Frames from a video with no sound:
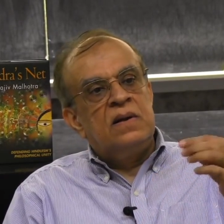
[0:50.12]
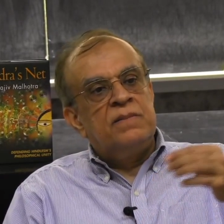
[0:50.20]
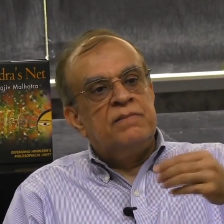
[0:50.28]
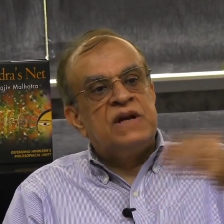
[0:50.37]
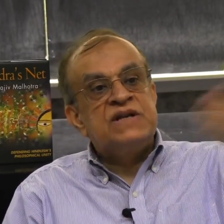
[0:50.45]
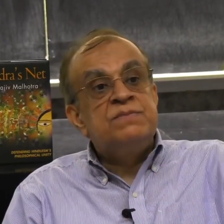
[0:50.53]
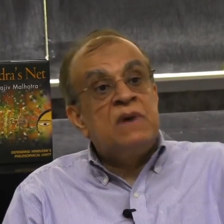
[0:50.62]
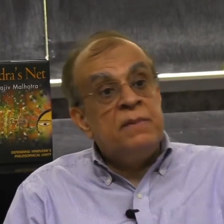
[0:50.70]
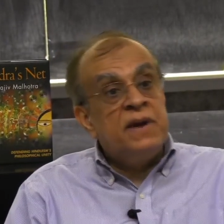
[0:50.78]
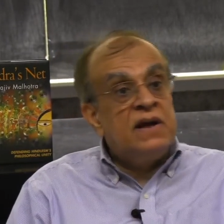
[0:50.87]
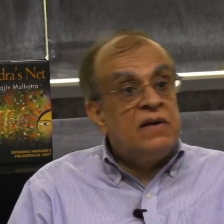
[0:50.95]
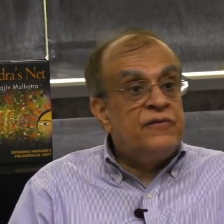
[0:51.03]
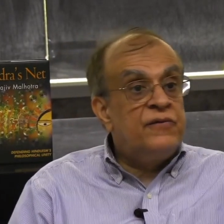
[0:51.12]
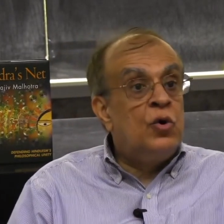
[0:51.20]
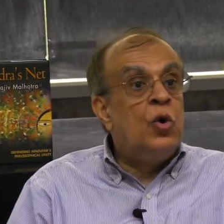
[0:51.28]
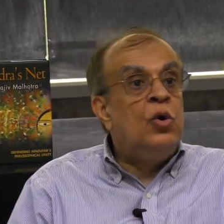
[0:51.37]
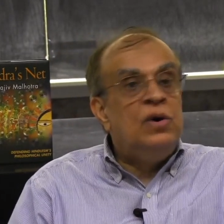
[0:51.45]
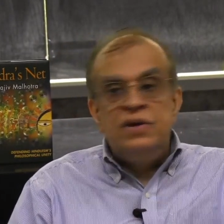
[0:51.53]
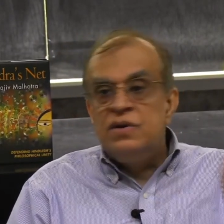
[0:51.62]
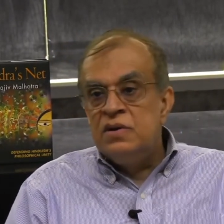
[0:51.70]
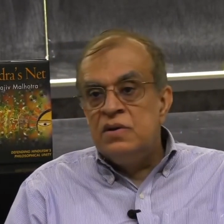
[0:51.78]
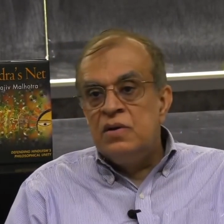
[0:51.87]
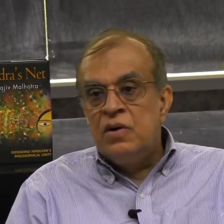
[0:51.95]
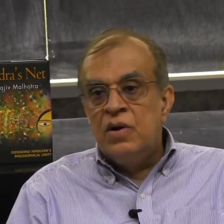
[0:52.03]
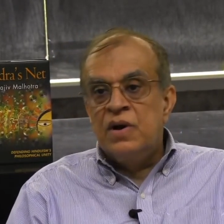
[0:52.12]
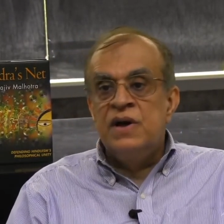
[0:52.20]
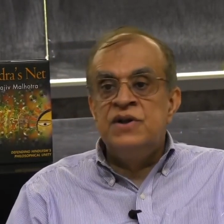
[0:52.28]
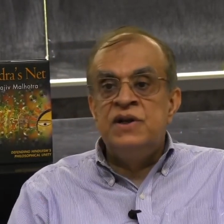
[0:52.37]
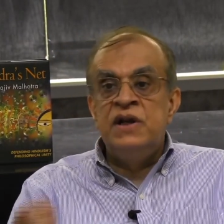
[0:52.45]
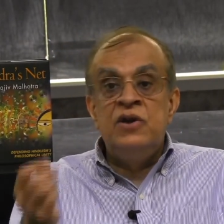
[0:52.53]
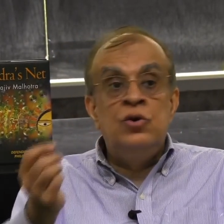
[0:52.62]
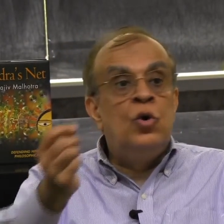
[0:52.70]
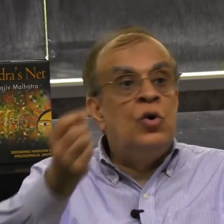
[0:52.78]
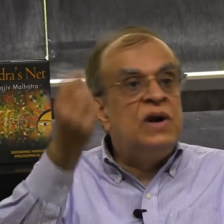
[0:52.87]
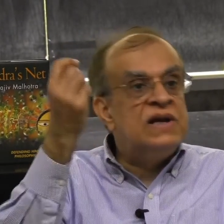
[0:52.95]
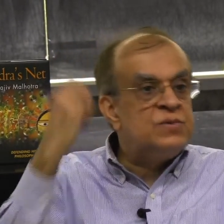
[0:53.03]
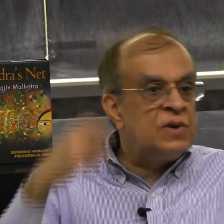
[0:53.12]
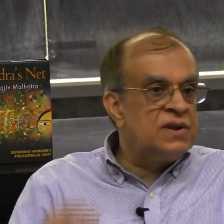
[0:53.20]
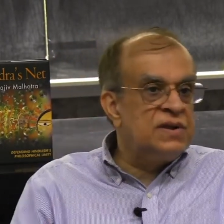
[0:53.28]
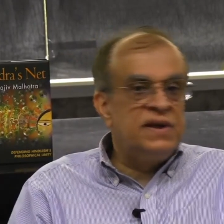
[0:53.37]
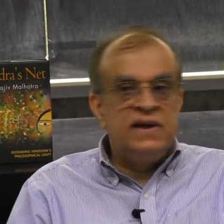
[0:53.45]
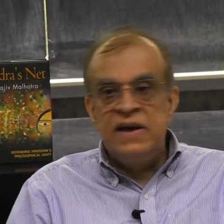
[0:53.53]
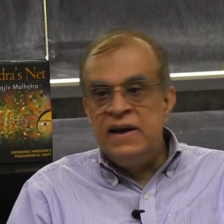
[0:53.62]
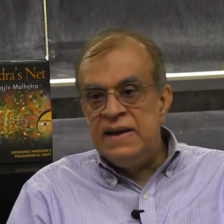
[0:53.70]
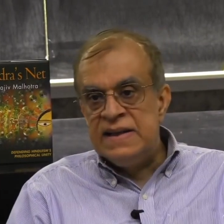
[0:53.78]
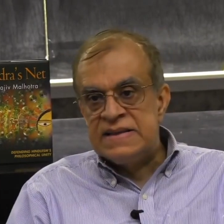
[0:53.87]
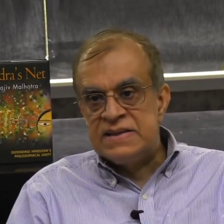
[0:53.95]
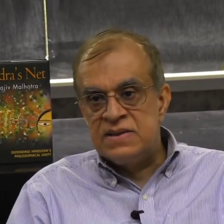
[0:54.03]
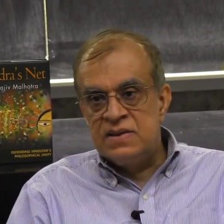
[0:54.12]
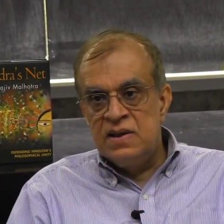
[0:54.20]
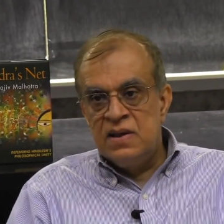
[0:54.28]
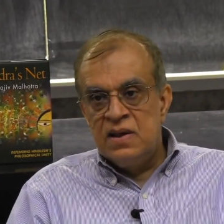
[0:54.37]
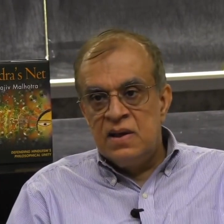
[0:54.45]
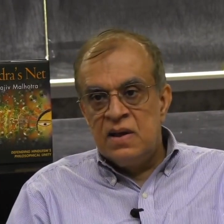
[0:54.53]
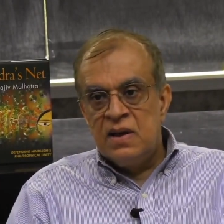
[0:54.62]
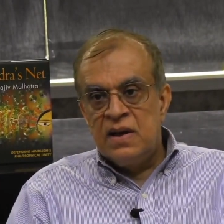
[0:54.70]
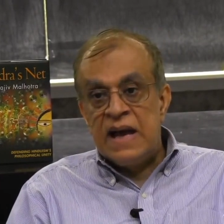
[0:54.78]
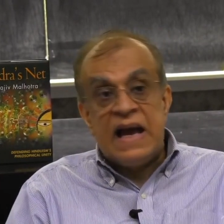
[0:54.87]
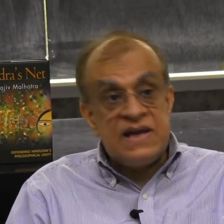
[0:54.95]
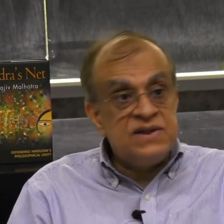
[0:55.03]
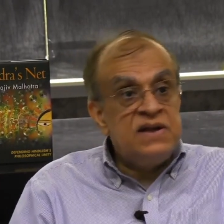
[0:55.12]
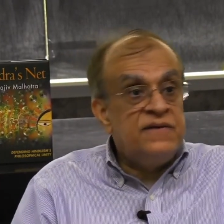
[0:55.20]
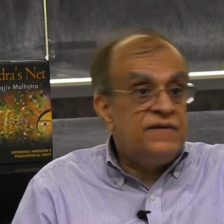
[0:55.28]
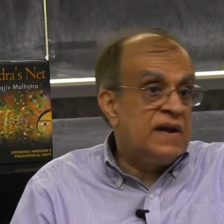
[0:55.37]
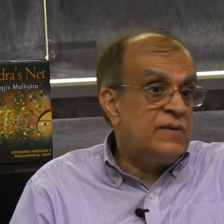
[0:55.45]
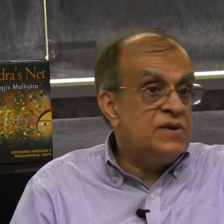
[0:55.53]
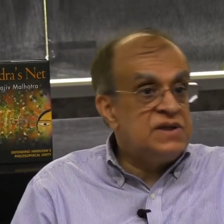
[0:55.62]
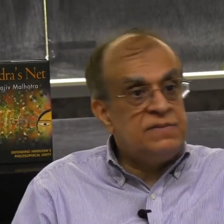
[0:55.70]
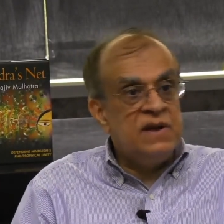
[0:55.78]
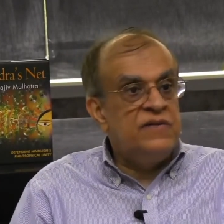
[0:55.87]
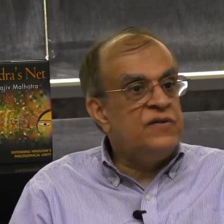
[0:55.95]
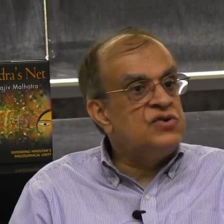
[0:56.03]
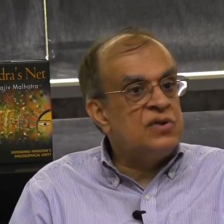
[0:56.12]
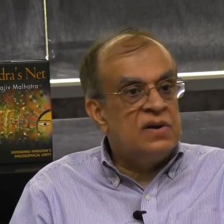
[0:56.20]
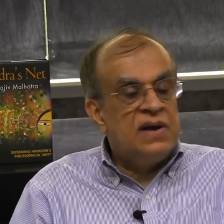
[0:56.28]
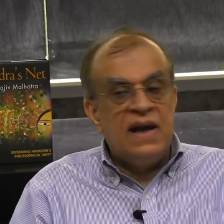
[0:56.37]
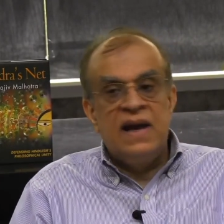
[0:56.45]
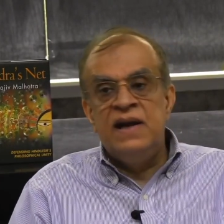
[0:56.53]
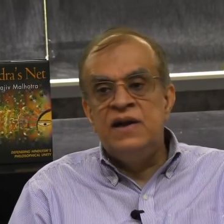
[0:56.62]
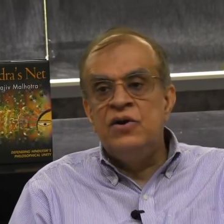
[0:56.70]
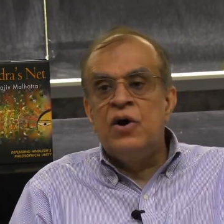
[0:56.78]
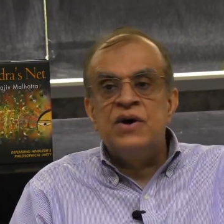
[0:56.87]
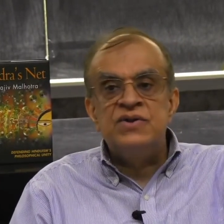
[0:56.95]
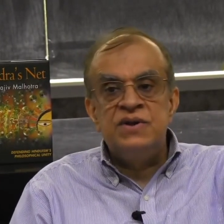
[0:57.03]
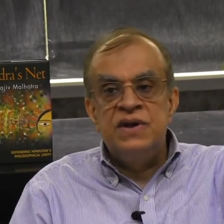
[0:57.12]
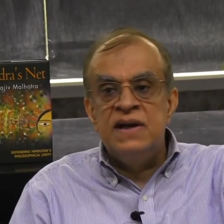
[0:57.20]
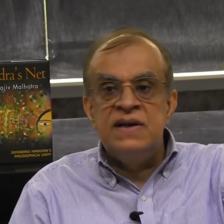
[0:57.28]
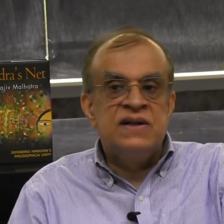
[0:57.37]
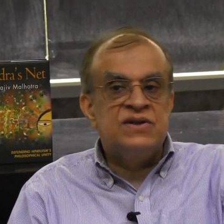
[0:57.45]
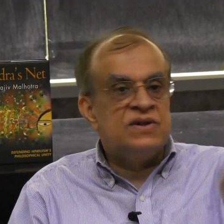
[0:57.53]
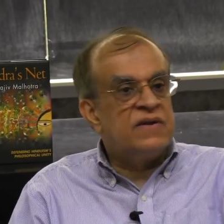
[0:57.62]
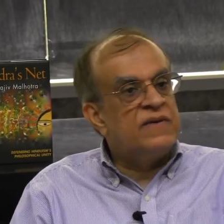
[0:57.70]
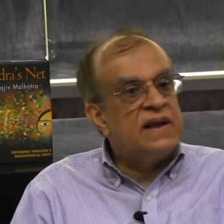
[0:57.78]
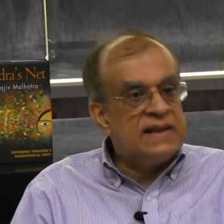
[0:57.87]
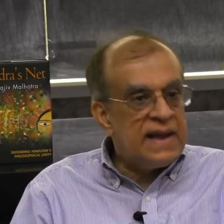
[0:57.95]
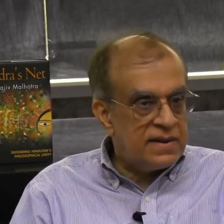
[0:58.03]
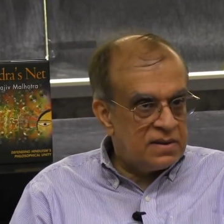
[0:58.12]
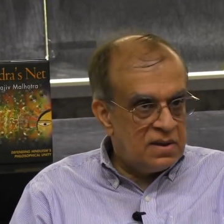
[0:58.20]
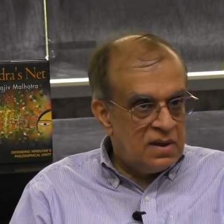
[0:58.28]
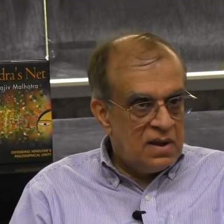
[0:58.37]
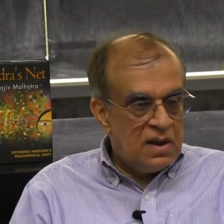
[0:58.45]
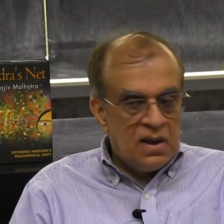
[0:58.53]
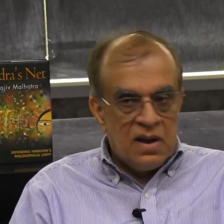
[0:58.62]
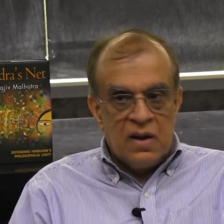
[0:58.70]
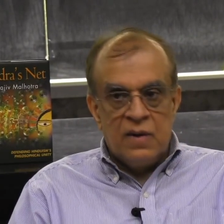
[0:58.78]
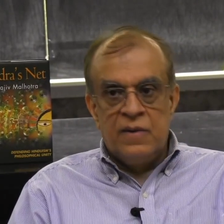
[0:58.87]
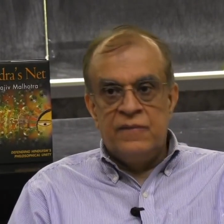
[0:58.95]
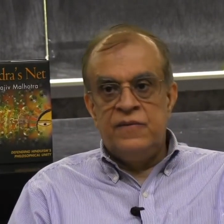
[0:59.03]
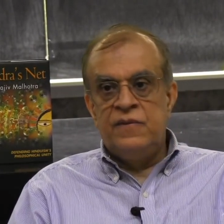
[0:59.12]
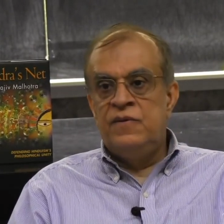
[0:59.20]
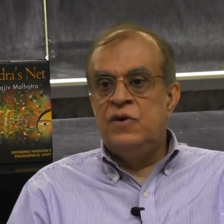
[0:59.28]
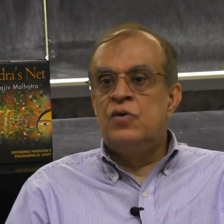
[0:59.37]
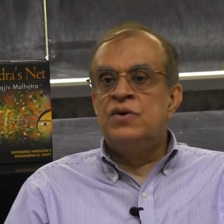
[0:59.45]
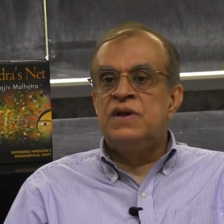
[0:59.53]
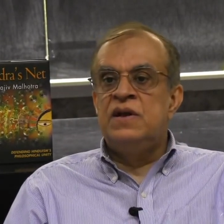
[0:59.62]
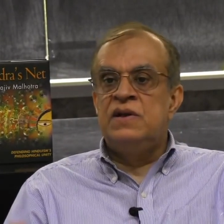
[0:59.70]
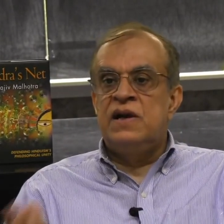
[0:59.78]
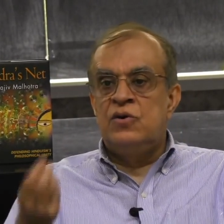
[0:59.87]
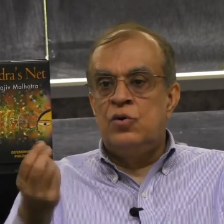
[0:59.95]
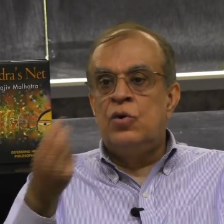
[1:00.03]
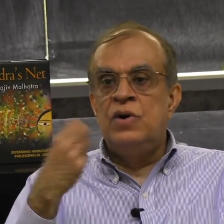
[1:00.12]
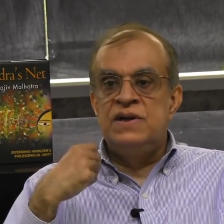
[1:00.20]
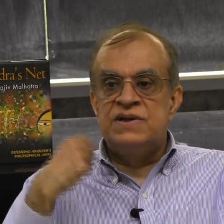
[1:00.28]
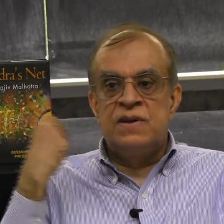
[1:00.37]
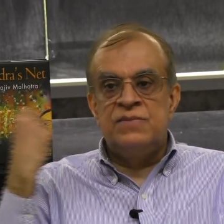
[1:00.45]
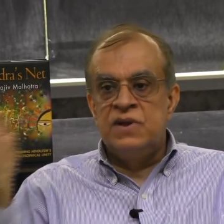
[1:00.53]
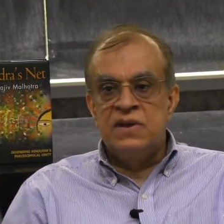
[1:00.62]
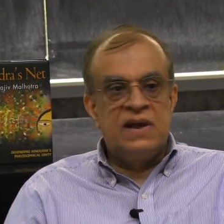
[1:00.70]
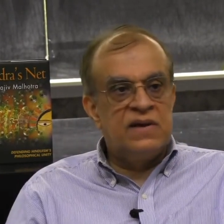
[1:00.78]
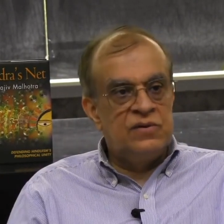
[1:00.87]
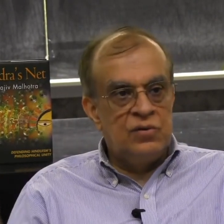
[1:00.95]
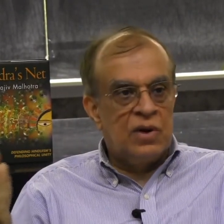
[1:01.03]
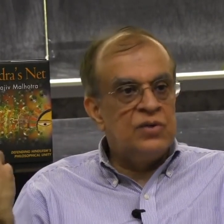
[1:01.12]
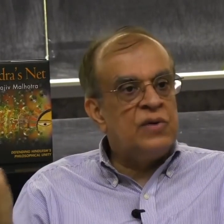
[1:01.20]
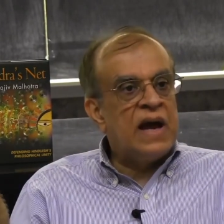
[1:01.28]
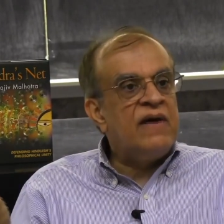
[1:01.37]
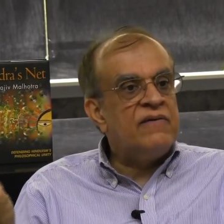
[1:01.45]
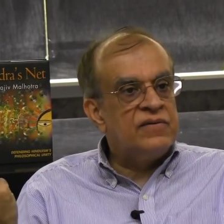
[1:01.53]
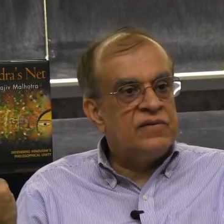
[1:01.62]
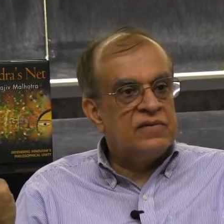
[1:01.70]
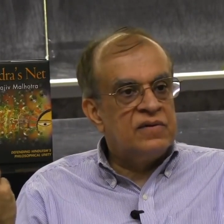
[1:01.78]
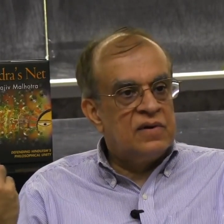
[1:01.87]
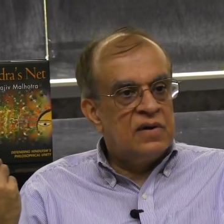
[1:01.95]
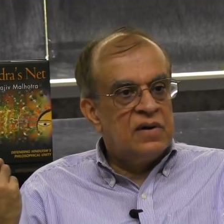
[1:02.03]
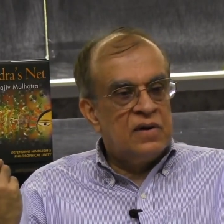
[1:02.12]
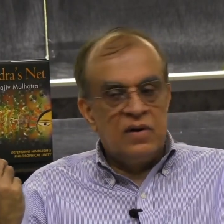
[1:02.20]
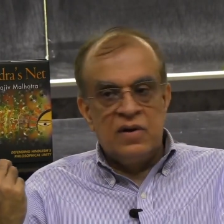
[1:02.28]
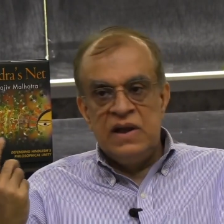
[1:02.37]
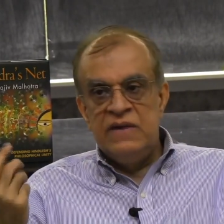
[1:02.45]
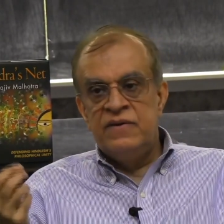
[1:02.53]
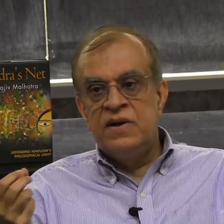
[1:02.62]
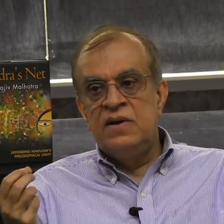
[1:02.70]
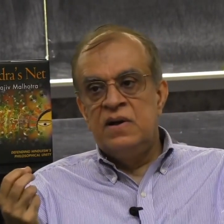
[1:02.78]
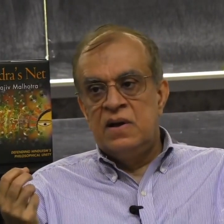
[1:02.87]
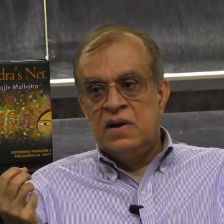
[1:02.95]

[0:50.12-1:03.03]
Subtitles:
bhasma made of gold or containing gold as one of the ingredients has an effect which is beneficial, antioxidant and stuff like that. We don't think that gold is something that you ought to have. Even